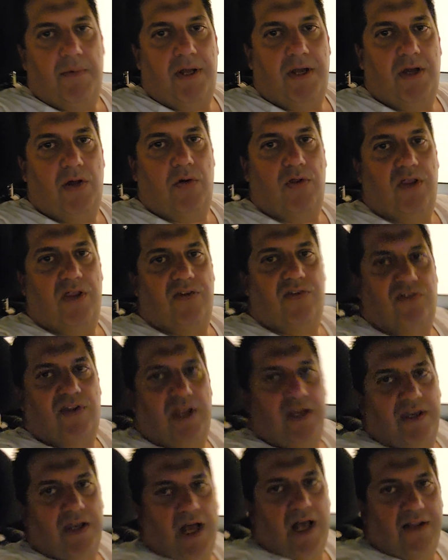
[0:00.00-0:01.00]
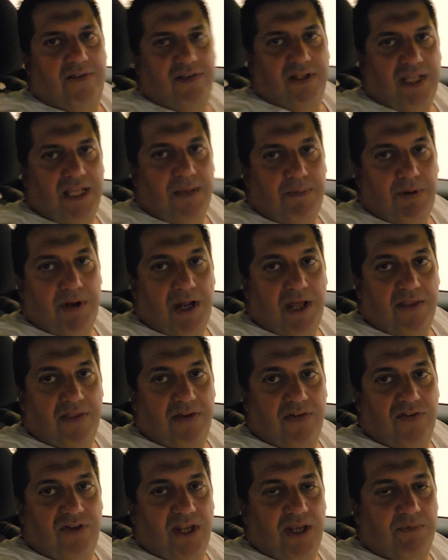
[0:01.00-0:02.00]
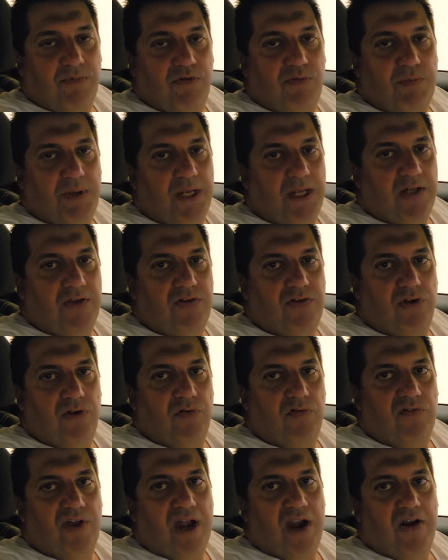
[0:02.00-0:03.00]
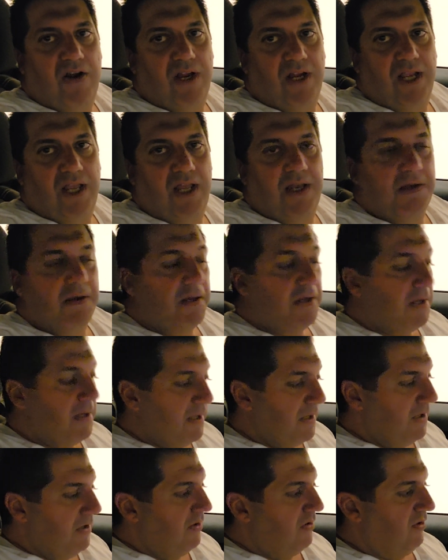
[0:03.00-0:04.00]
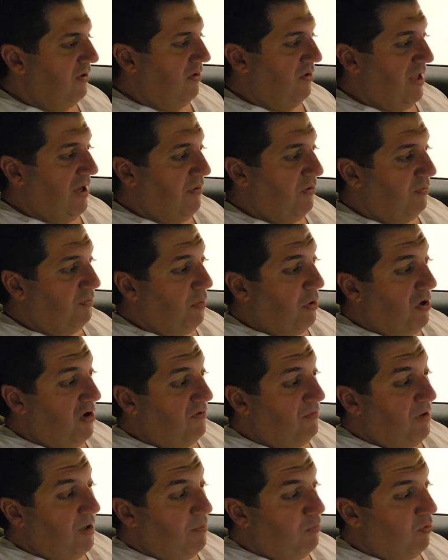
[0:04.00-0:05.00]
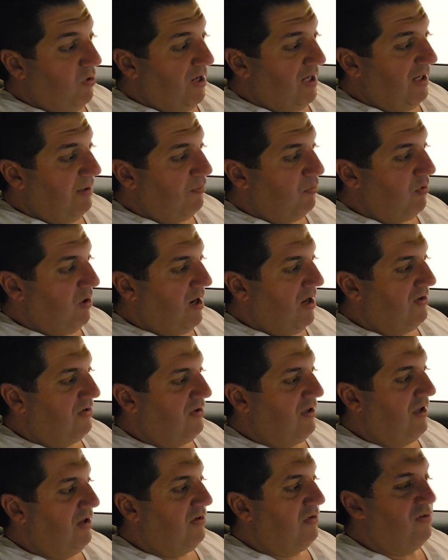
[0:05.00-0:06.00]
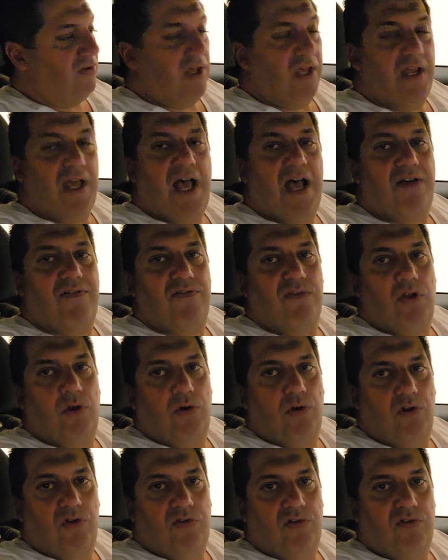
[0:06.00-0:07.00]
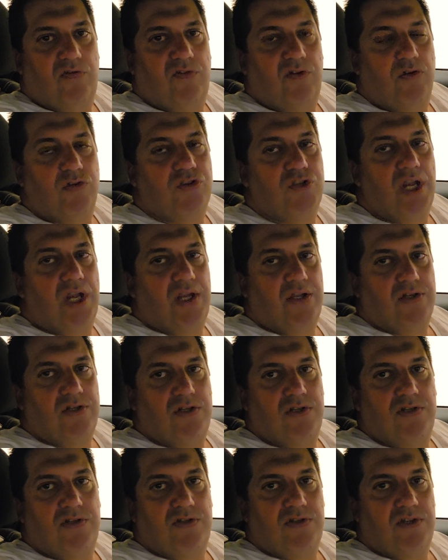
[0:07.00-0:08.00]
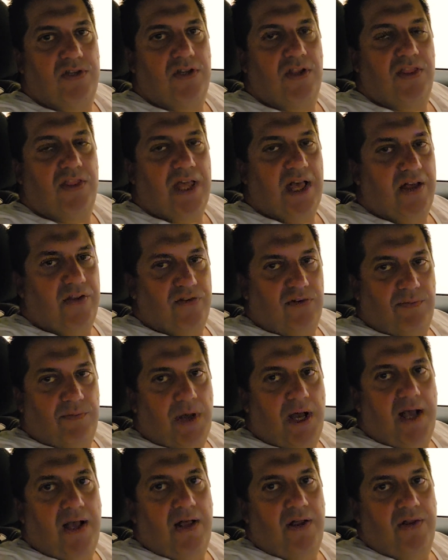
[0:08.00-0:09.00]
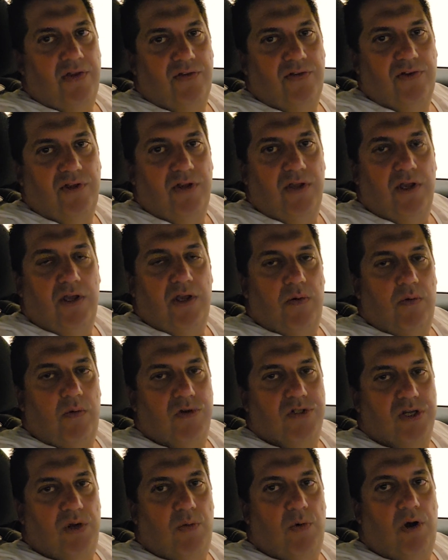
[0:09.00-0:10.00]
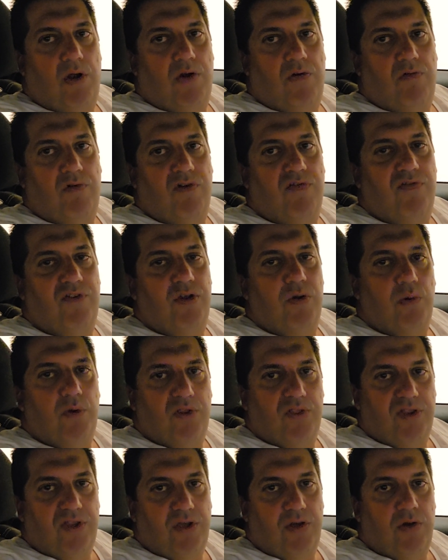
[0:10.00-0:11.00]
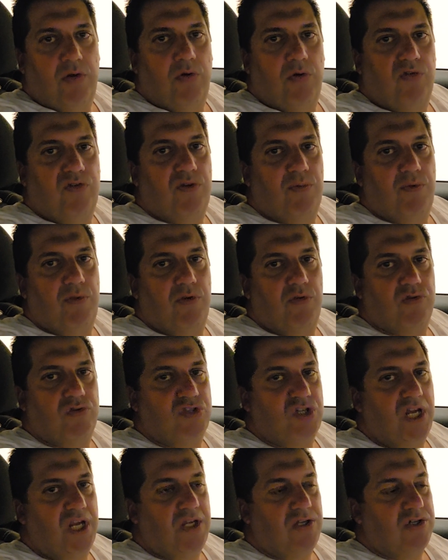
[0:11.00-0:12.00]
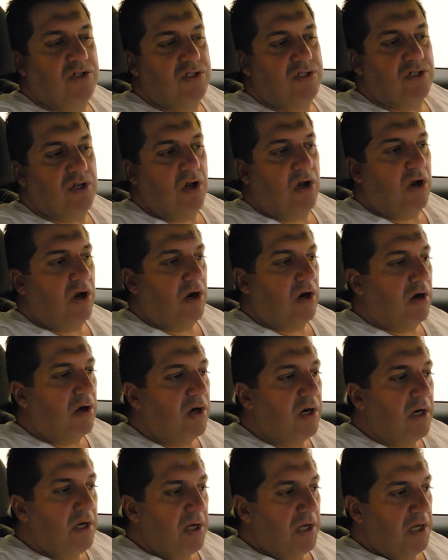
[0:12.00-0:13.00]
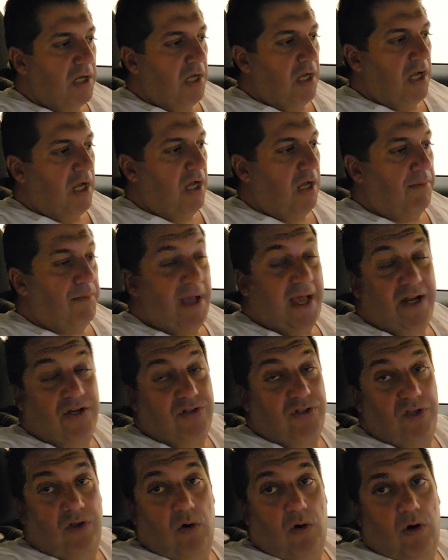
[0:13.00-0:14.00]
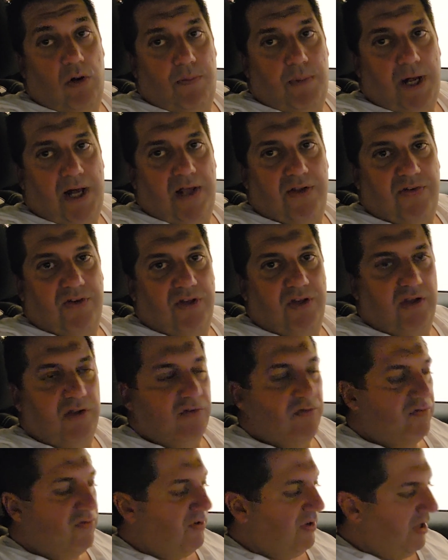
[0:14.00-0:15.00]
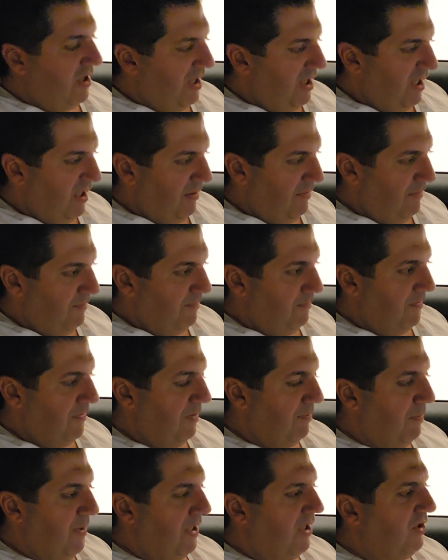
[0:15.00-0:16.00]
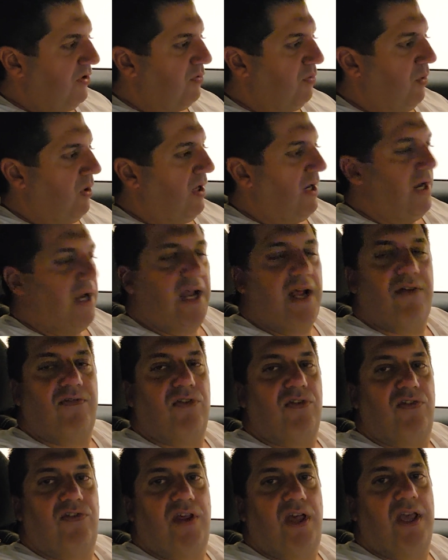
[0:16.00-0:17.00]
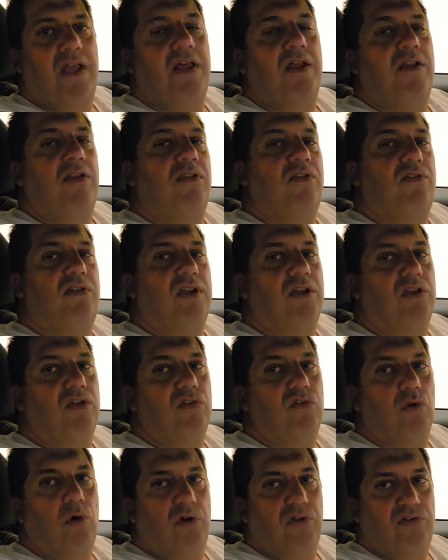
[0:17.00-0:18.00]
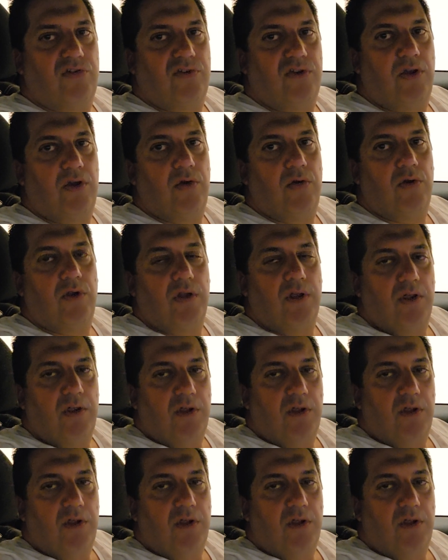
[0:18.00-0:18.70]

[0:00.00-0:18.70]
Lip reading: I know they say not to keep it at the same speed, so varying it. So that was part of my break-in process. I have noticed a few changes in the 1,000 miles, which I want to review with you. Some of those changes are actually all positive. The biggest one I have to say is the exhaust note.